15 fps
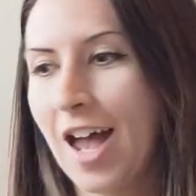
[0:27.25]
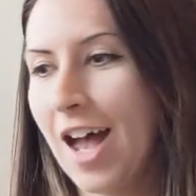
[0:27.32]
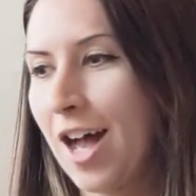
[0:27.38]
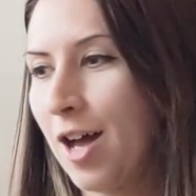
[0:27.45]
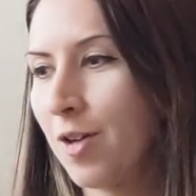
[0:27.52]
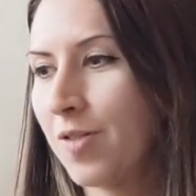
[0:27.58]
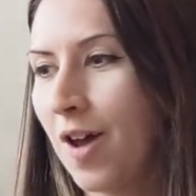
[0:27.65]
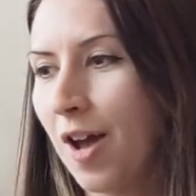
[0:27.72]

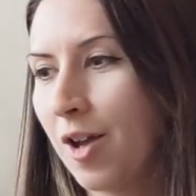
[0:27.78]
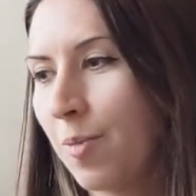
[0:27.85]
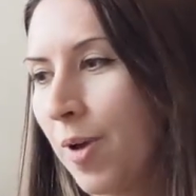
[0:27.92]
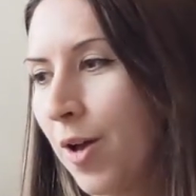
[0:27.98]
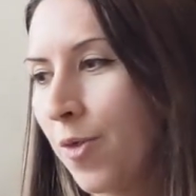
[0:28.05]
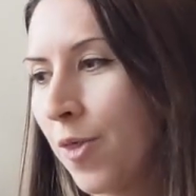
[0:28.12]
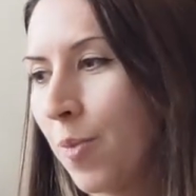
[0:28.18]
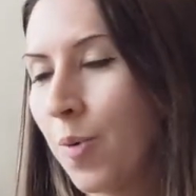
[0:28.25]
Uh, talk
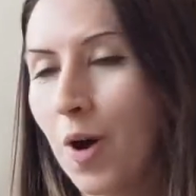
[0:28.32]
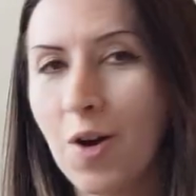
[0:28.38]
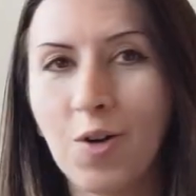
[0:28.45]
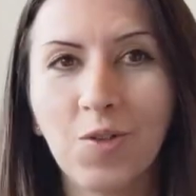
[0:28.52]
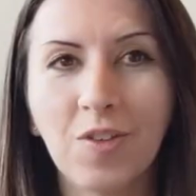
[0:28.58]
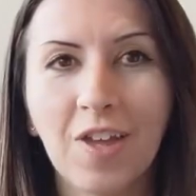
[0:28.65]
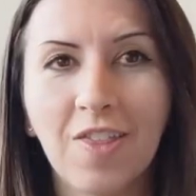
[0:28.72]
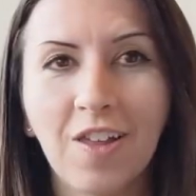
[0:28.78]
about the
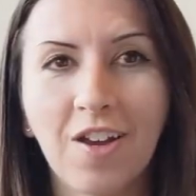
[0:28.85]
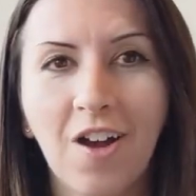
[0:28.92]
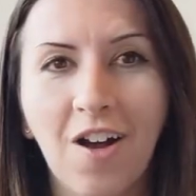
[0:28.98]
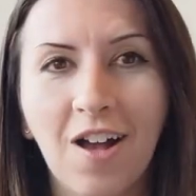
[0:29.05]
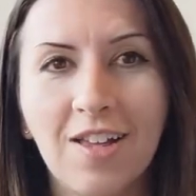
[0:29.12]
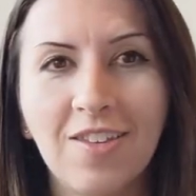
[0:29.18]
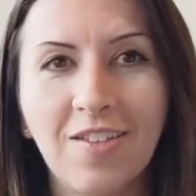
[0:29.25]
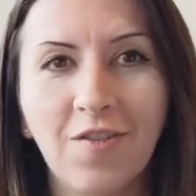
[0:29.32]
pros and the
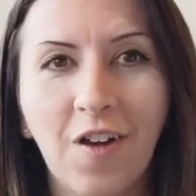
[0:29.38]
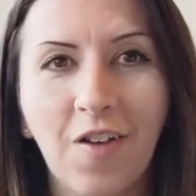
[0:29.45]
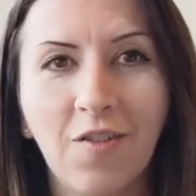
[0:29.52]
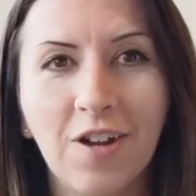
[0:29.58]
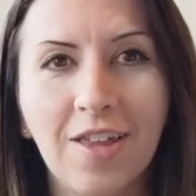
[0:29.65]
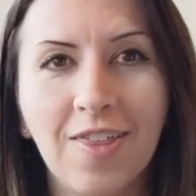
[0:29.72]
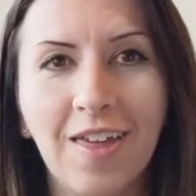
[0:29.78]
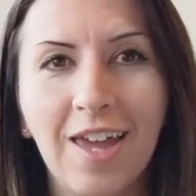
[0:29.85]
cons of
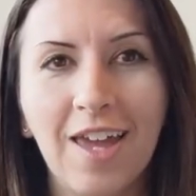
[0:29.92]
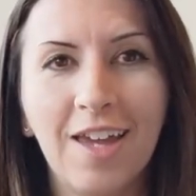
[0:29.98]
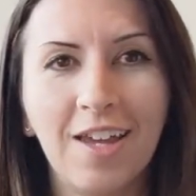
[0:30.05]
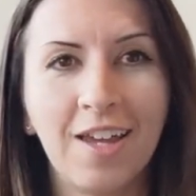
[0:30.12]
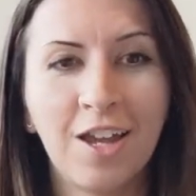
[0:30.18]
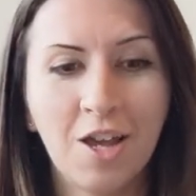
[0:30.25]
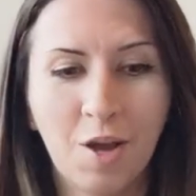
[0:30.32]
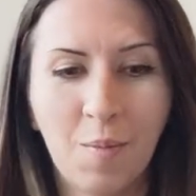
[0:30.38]

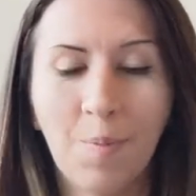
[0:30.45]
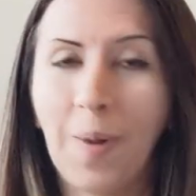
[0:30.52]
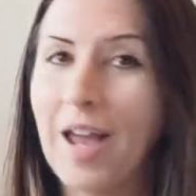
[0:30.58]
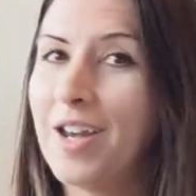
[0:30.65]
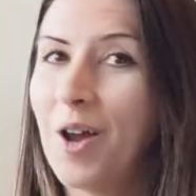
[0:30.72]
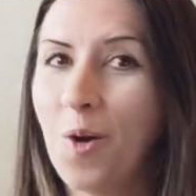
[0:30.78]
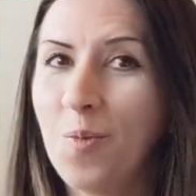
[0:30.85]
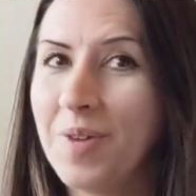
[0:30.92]
everything,
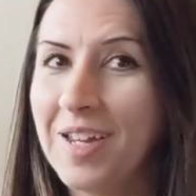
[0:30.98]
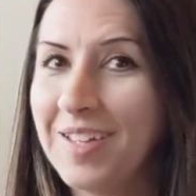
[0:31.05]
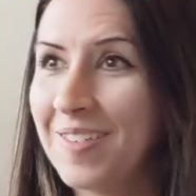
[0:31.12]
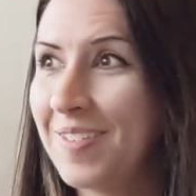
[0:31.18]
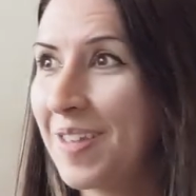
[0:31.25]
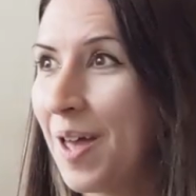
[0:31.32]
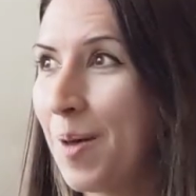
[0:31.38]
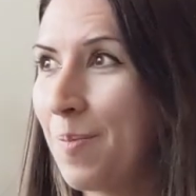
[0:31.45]
by no
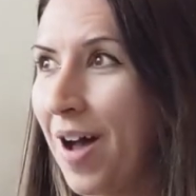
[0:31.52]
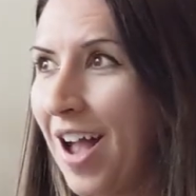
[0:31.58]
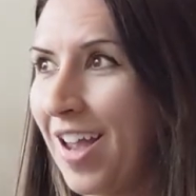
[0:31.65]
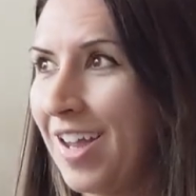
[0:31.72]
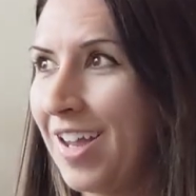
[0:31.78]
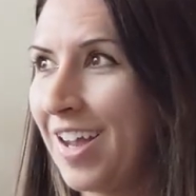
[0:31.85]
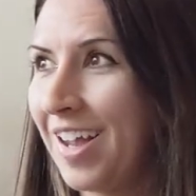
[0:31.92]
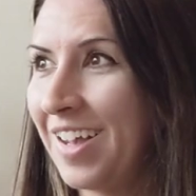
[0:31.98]
means am
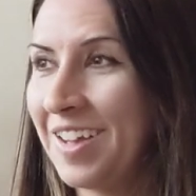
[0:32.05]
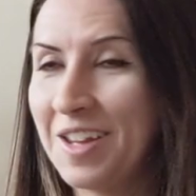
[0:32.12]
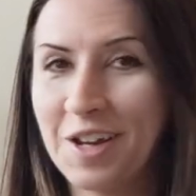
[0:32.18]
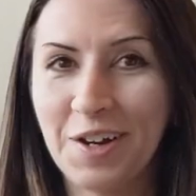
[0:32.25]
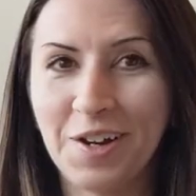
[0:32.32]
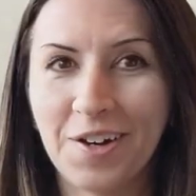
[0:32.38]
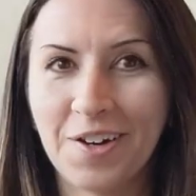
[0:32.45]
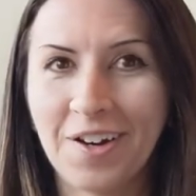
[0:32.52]
I a
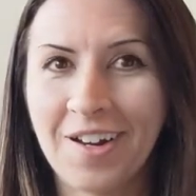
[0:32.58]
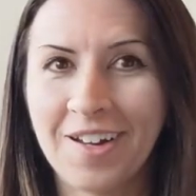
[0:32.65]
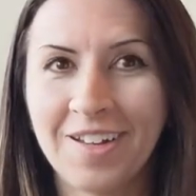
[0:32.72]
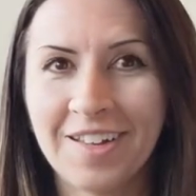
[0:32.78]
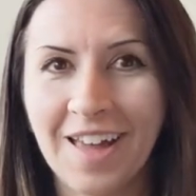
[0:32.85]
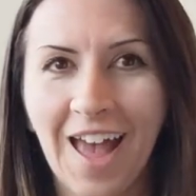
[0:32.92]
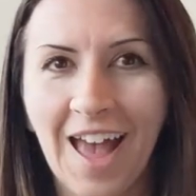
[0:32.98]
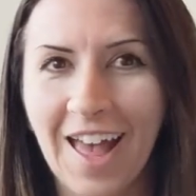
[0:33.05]
gear
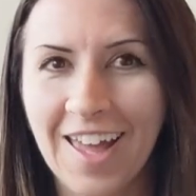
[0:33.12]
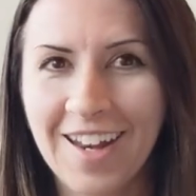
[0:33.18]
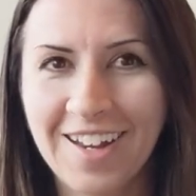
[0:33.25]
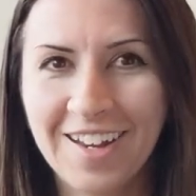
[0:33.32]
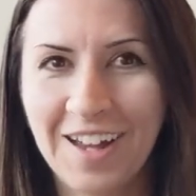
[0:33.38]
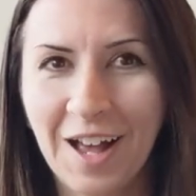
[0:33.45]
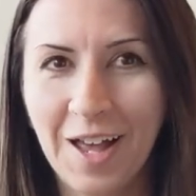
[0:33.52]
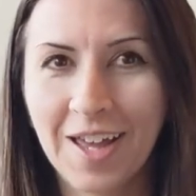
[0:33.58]

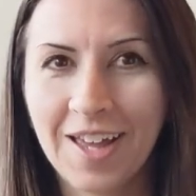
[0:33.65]
head.